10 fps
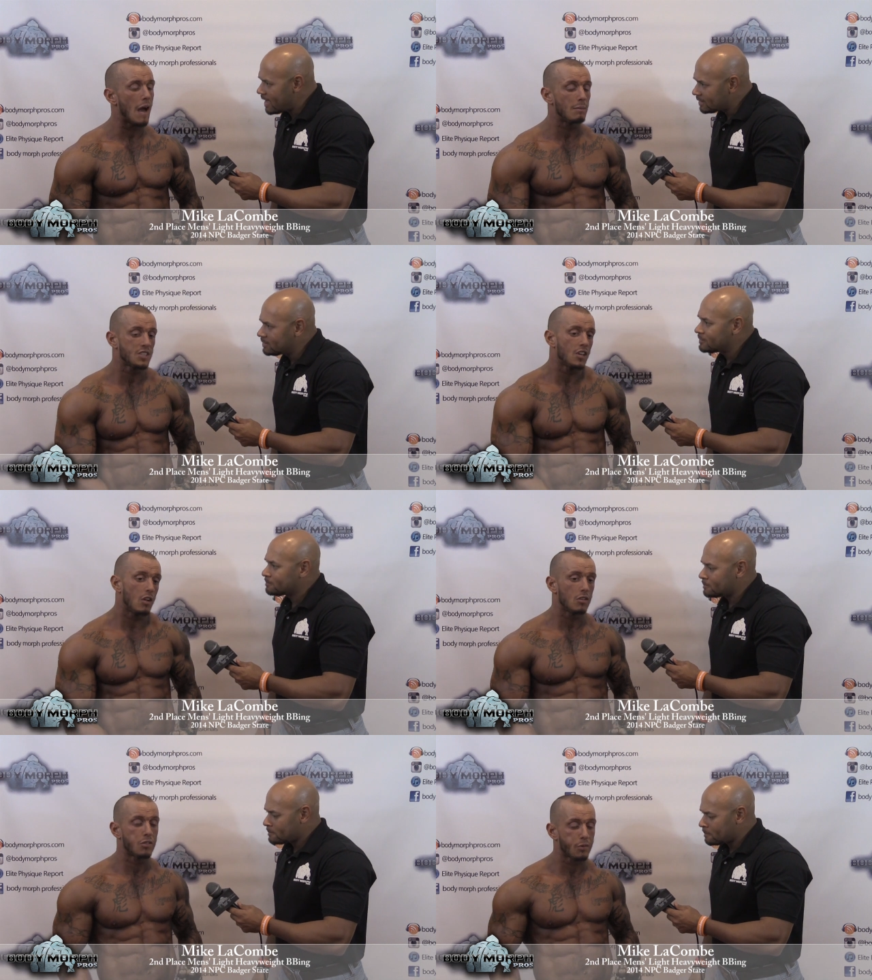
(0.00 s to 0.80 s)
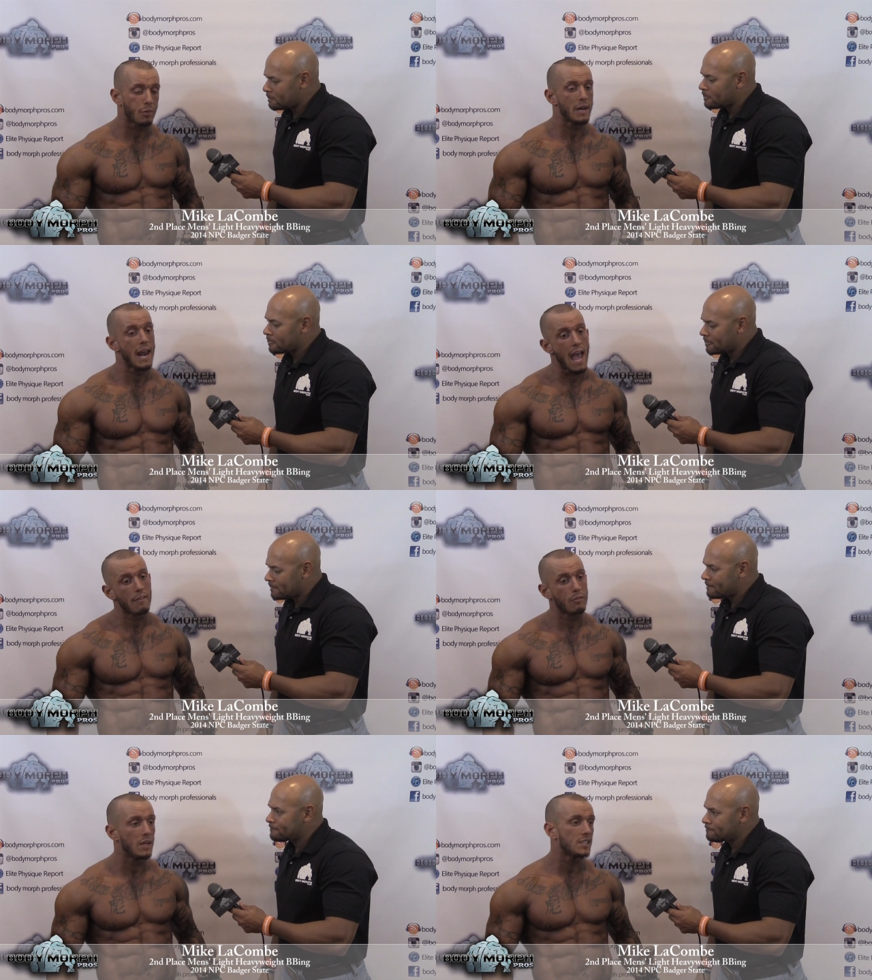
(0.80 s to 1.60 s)
Speaker 1: so I'm still three and
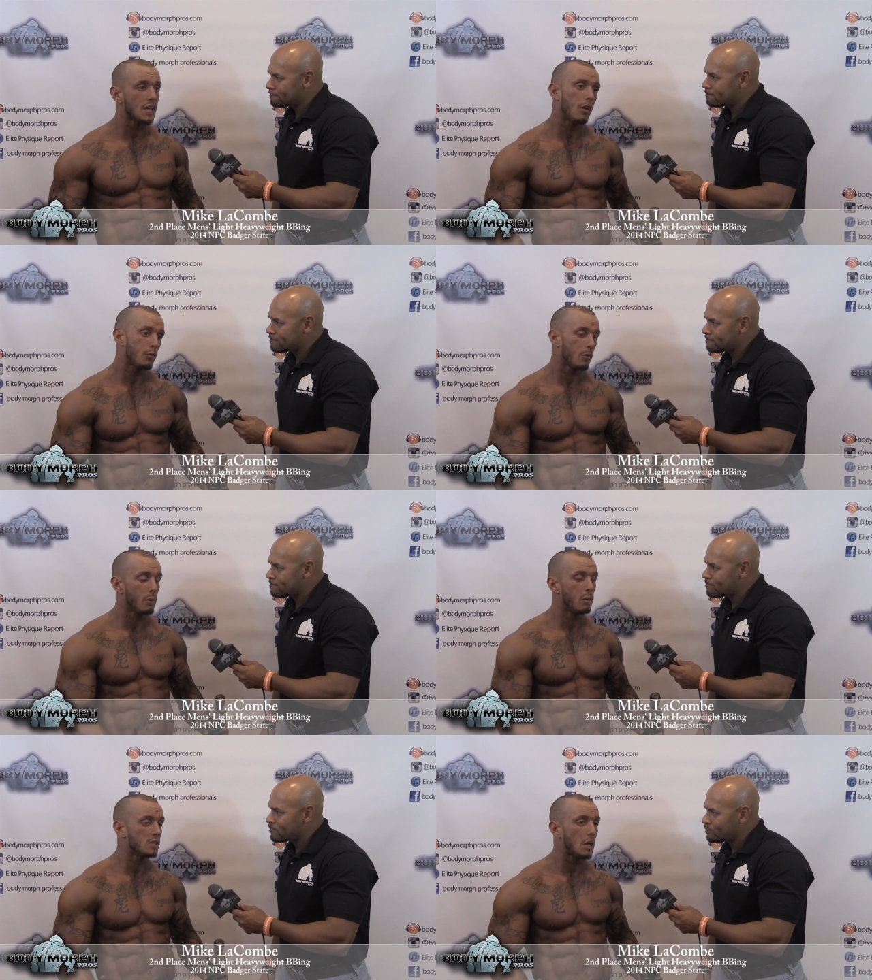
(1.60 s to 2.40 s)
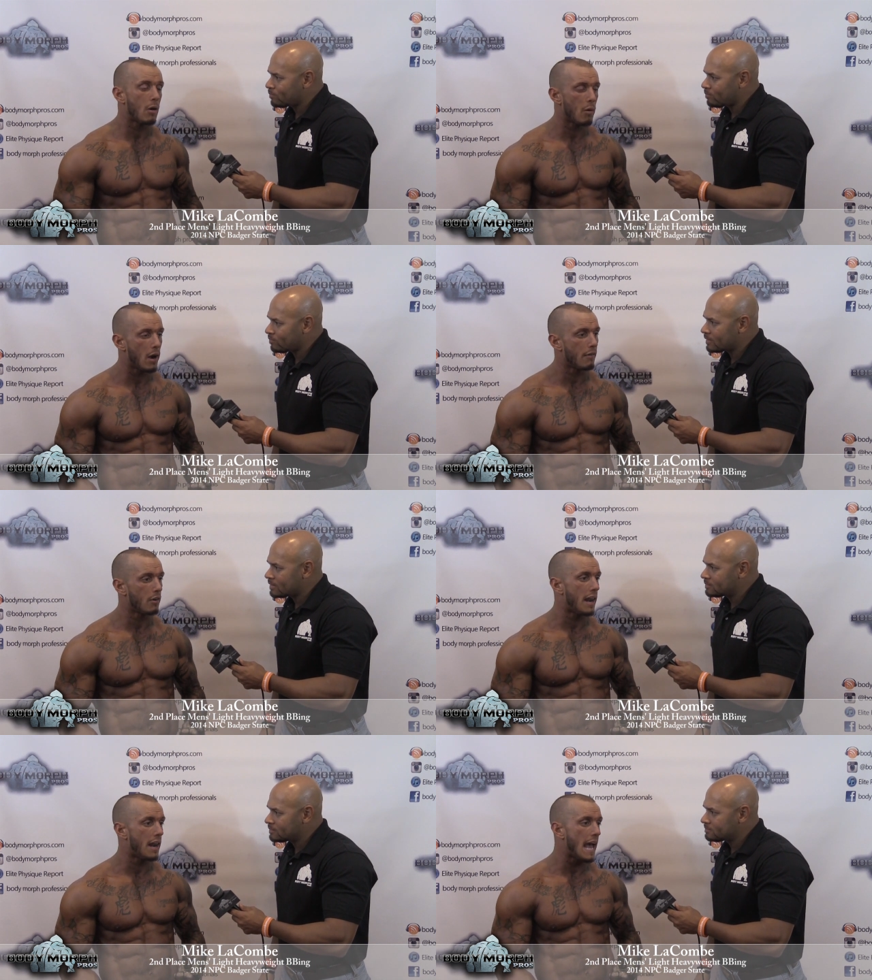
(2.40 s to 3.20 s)
a half weeks out, three weeks out or
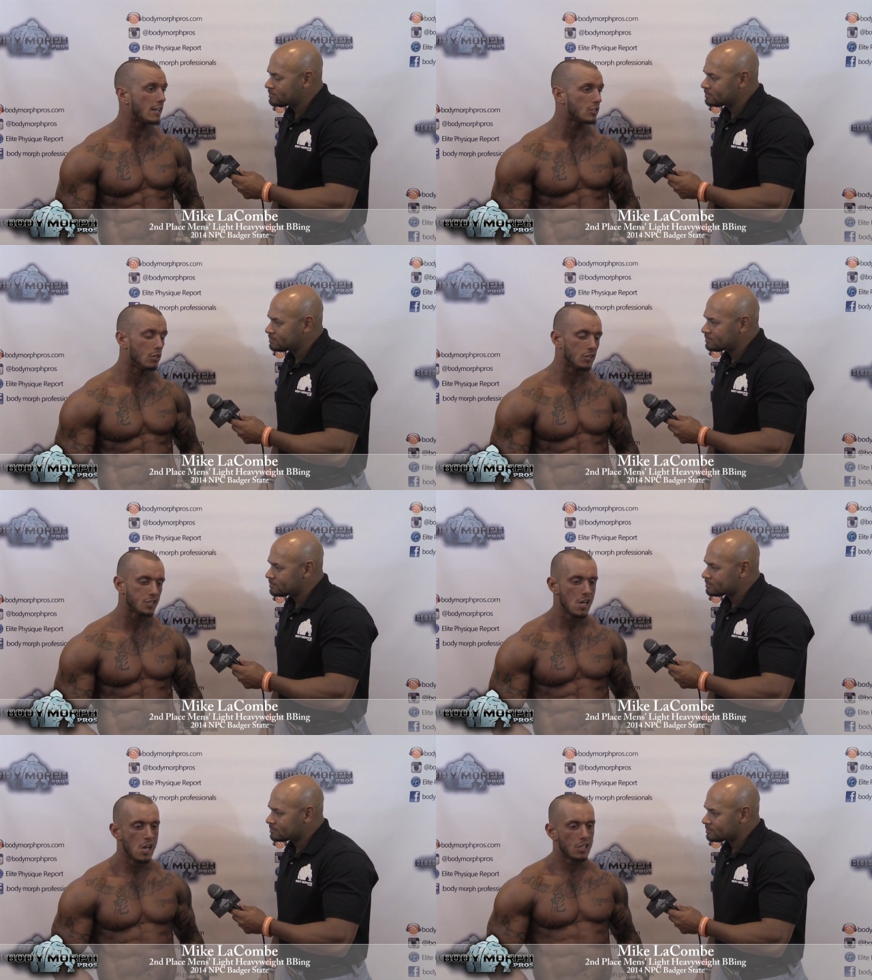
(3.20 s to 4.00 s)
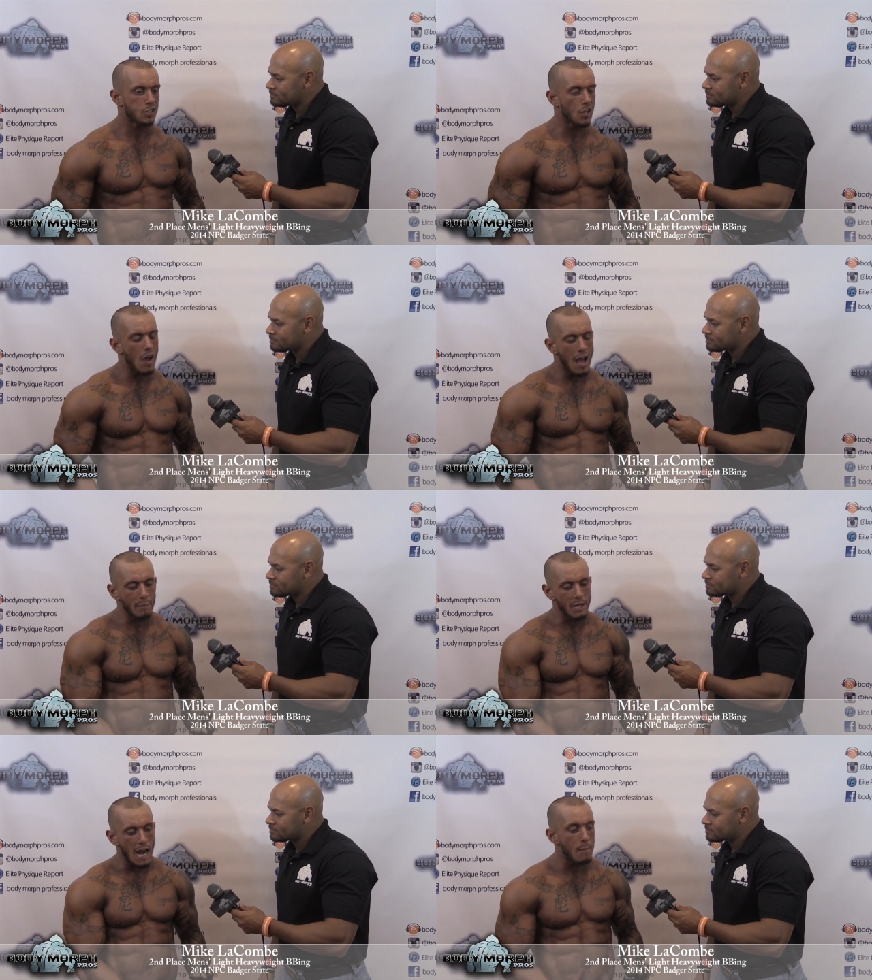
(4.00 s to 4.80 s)
whatever in nationals. So,
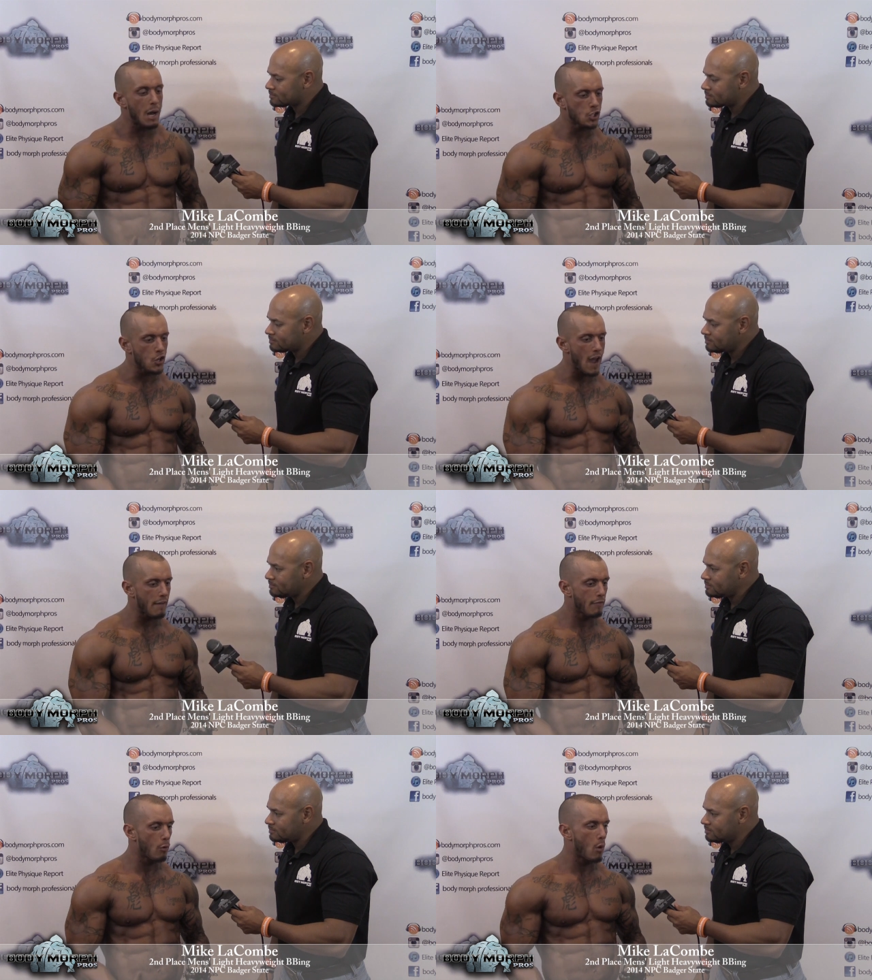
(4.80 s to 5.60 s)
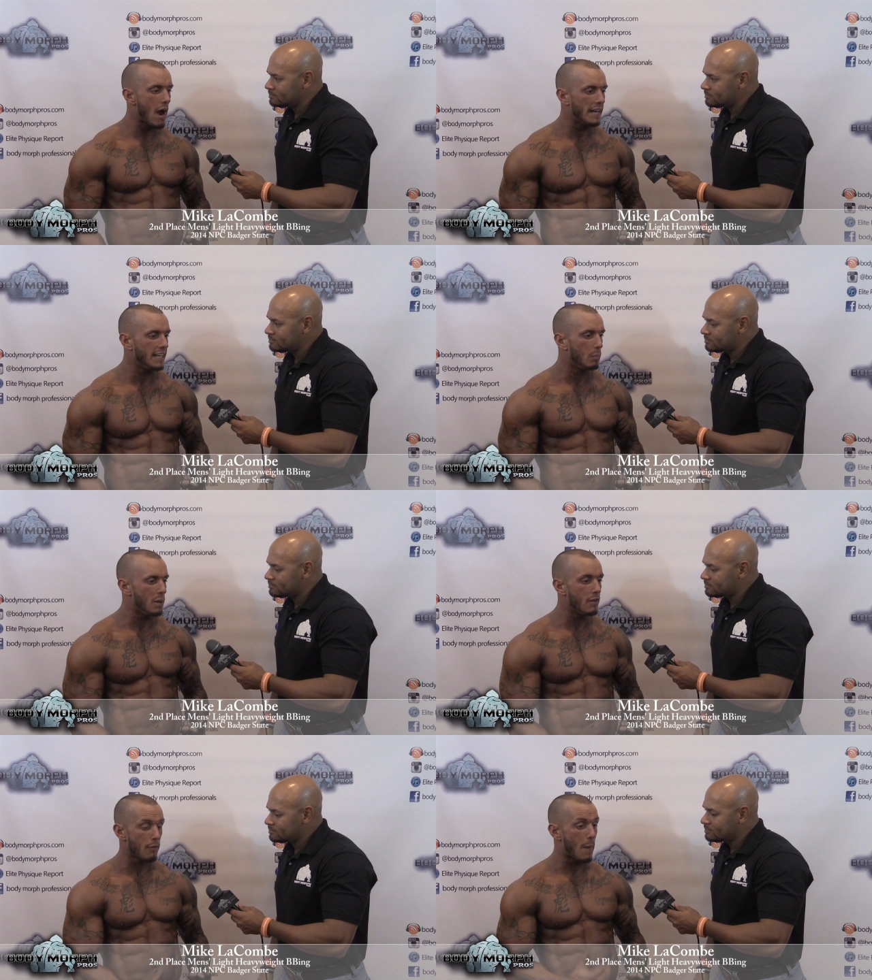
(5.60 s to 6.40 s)
I mean, I'm on track for where I
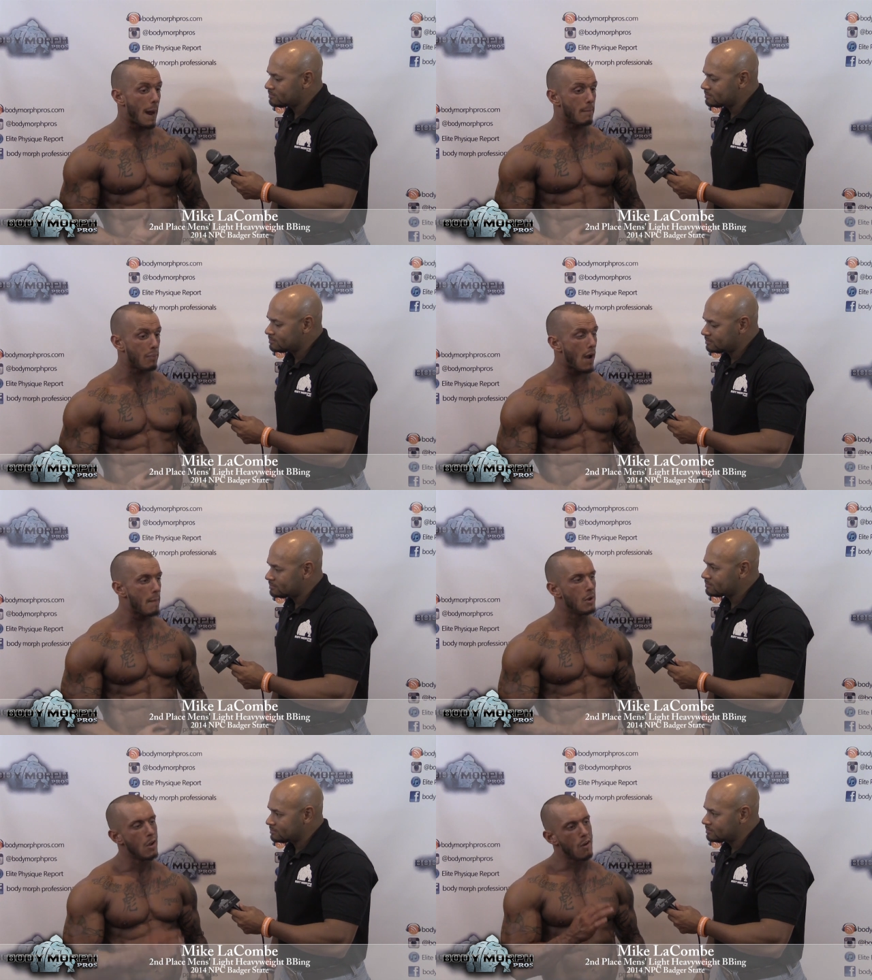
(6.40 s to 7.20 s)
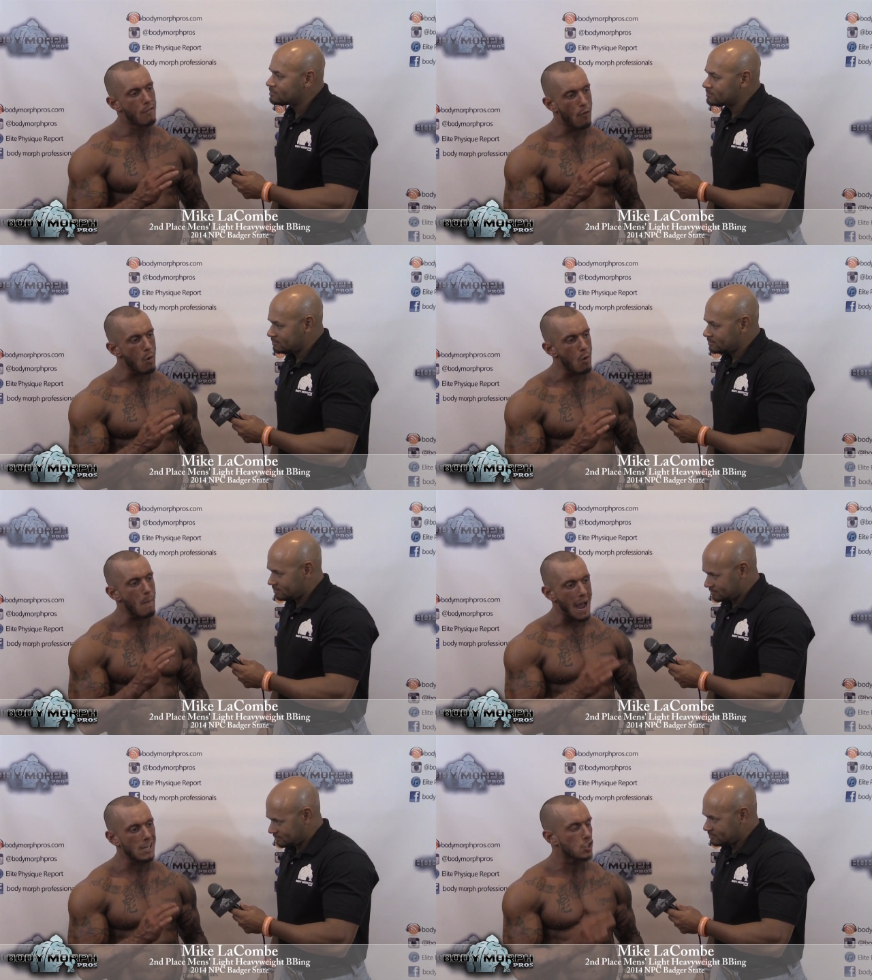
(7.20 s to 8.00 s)
need to be for my prep
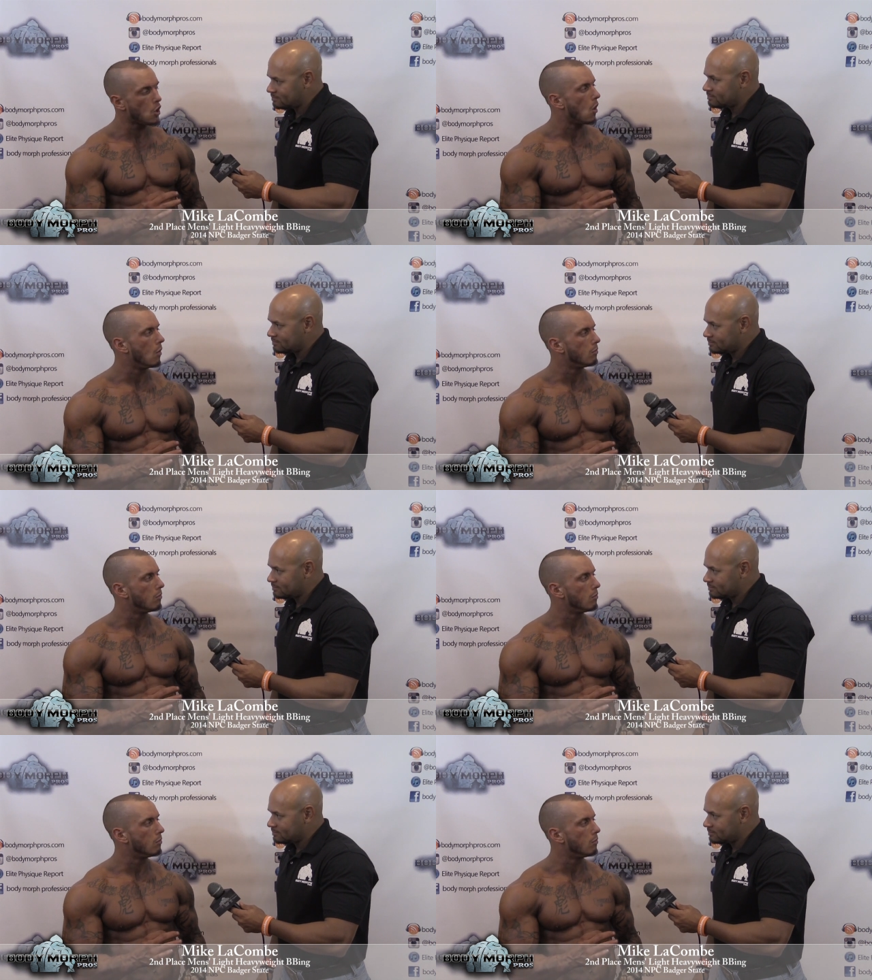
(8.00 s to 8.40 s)
for my show.